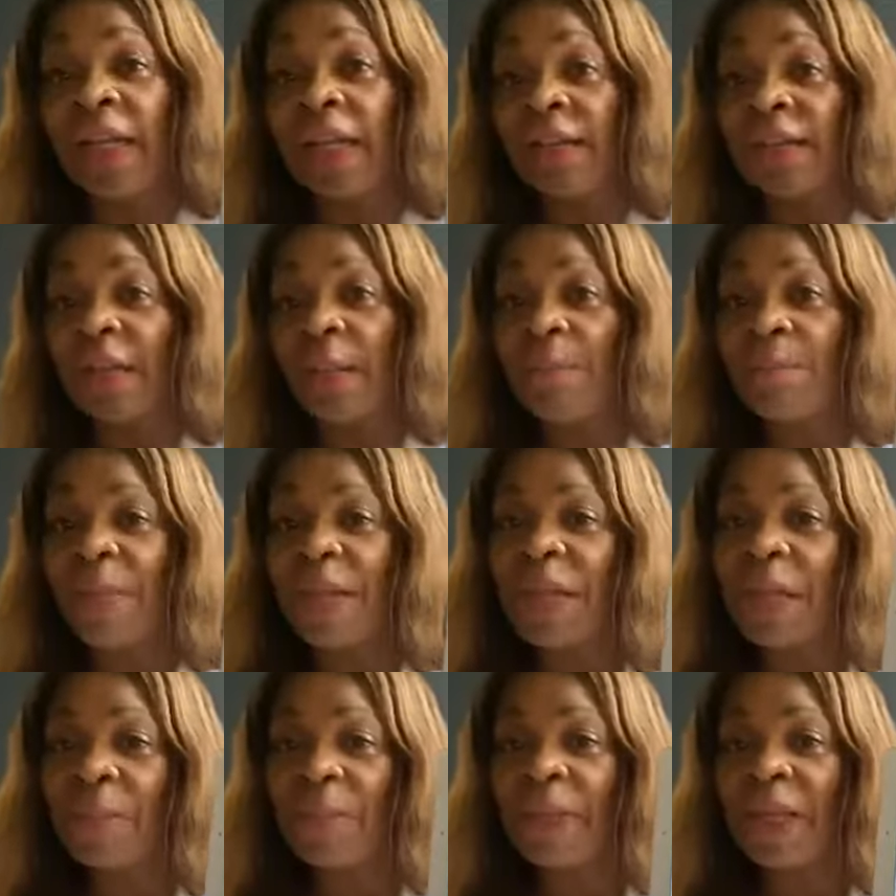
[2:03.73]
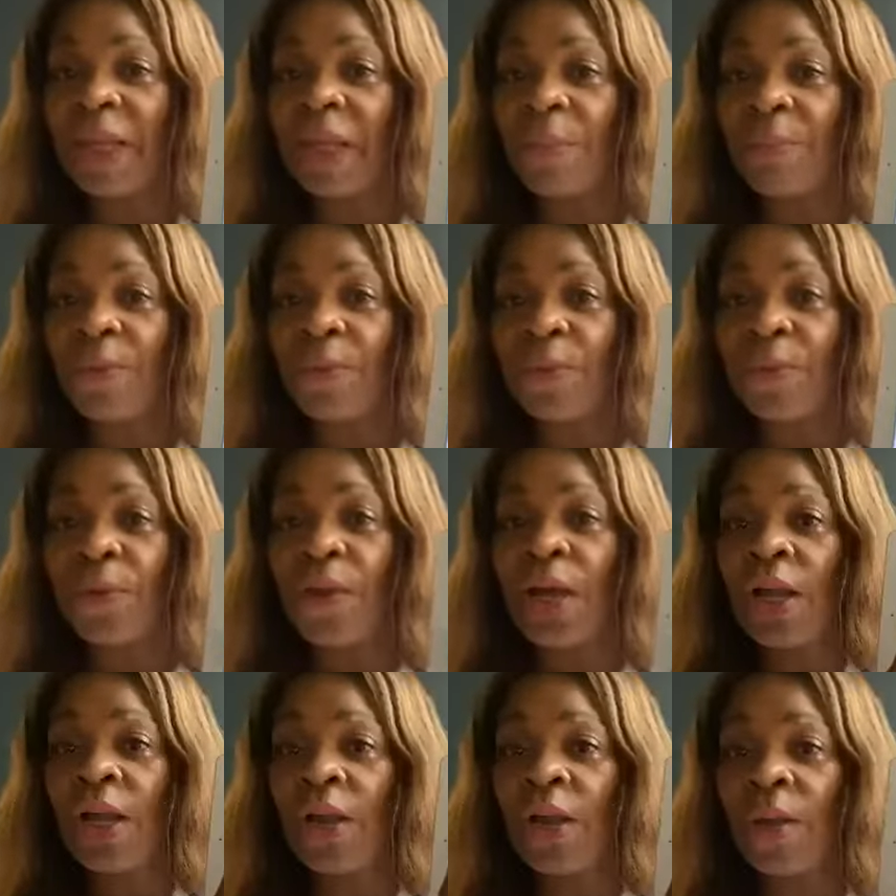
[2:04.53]
that many
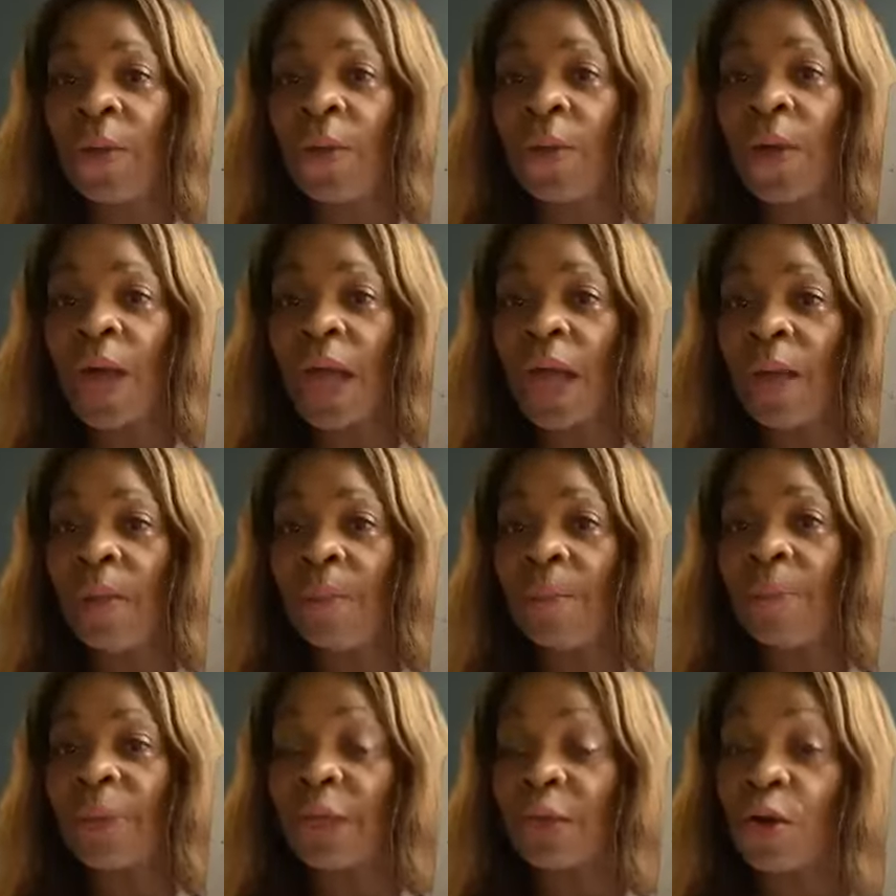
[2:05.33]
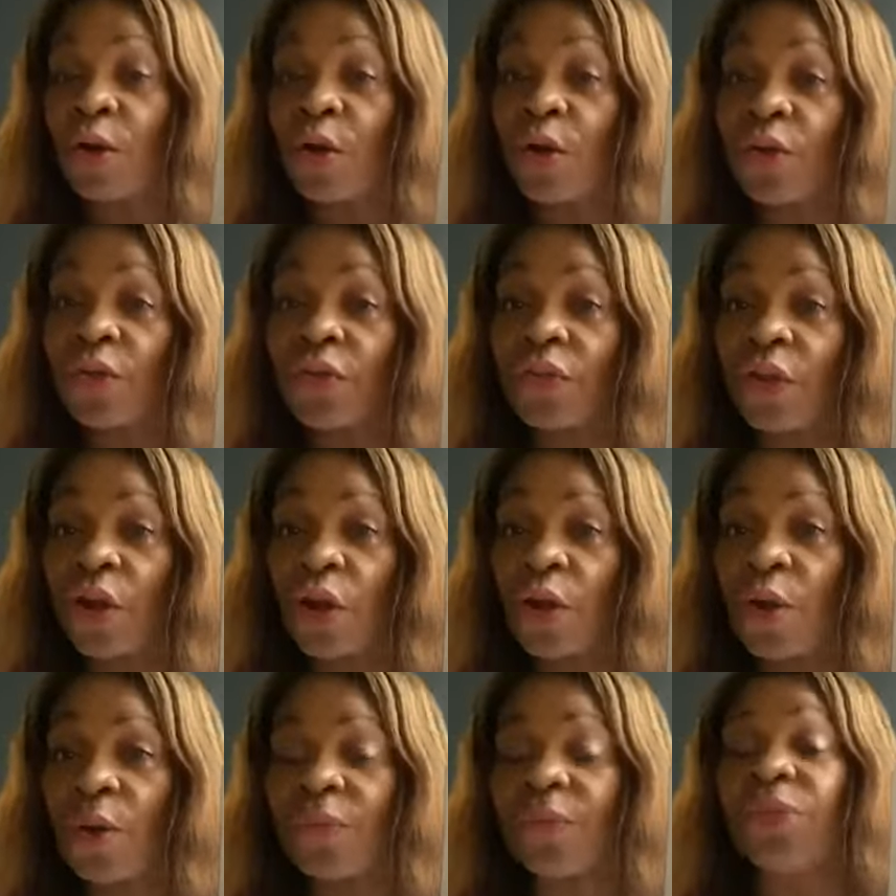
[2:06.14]
people, because
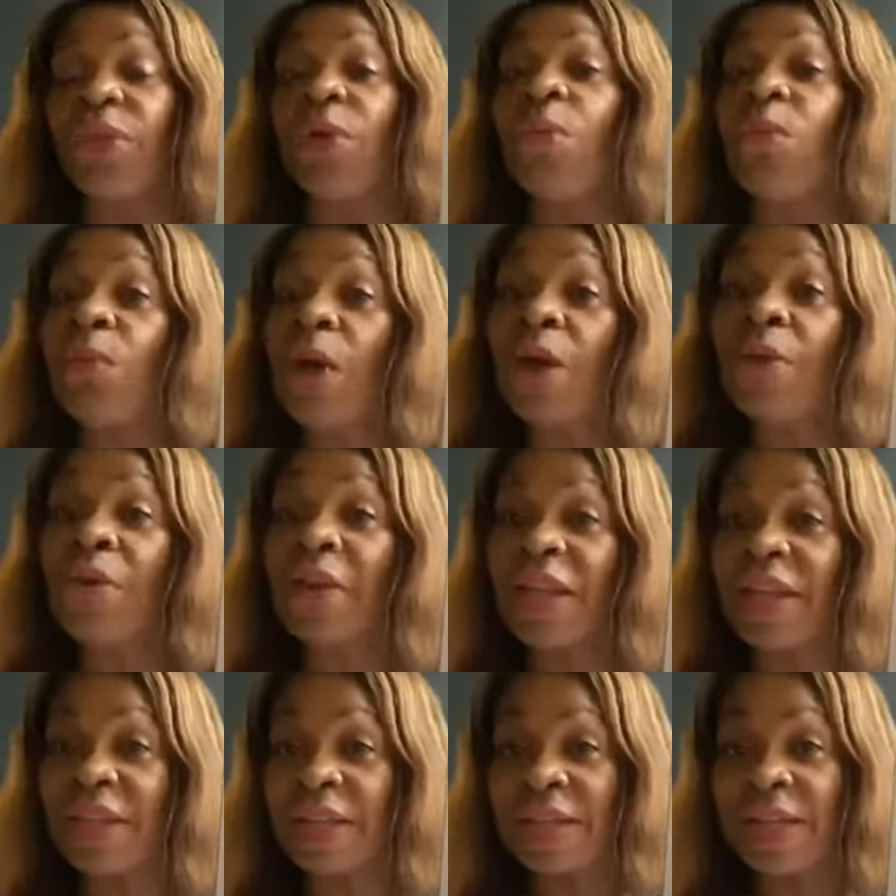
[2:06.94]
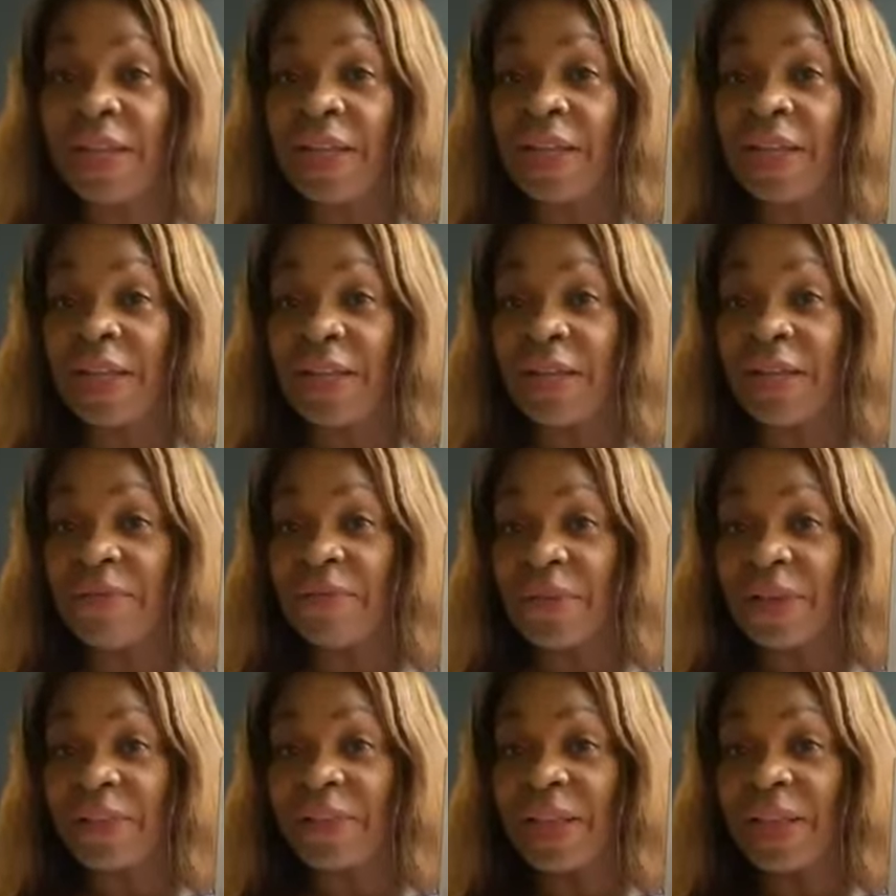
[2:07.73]
of the worrying and
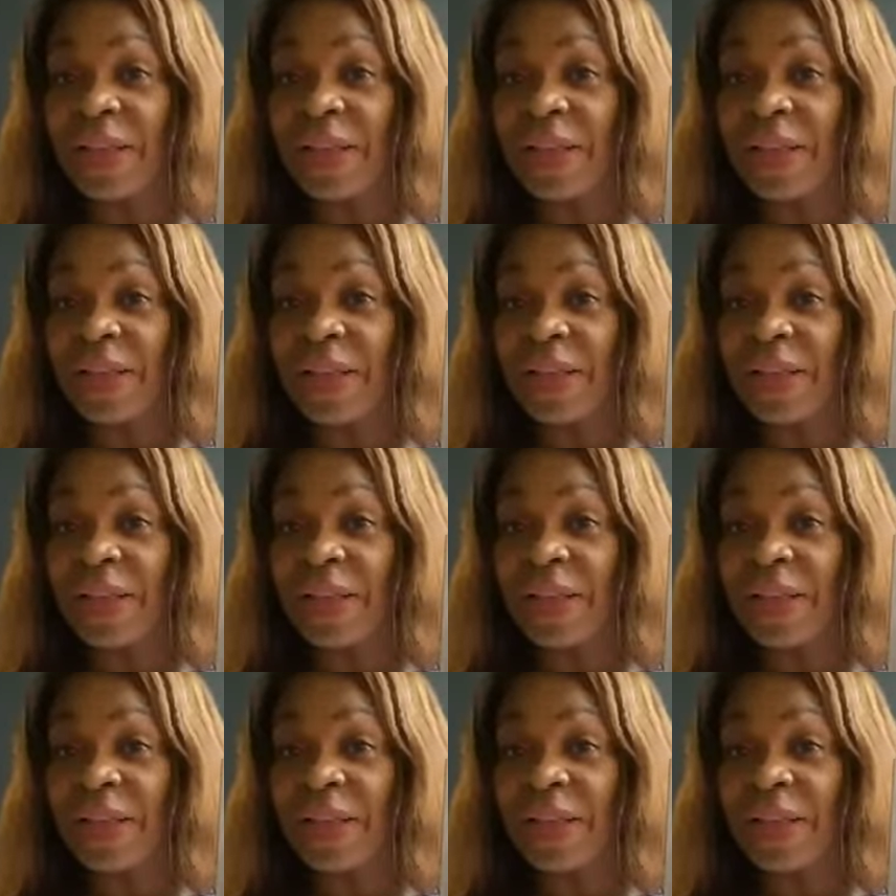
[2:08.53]
everything,